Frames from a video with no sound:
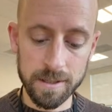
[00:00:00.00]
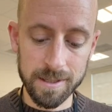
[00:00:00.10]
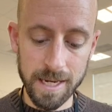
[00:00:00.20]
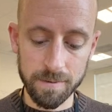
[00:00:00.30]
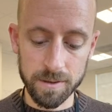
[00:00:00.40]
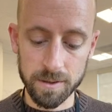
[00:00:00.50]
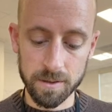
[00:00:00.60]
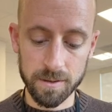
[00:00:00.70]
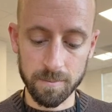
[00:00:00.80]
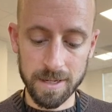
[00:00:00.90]
to save us
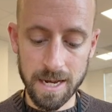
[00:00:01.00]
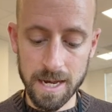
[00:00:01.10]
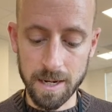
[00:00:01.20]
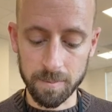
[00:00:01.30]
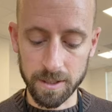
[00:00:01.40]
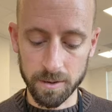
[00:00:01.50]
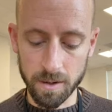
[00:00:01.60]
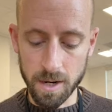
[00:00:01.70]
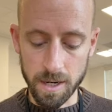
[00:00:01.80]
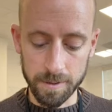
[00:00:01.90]
some time later
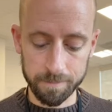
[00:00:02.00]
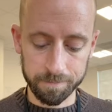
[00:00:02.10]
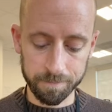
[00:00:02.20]
on.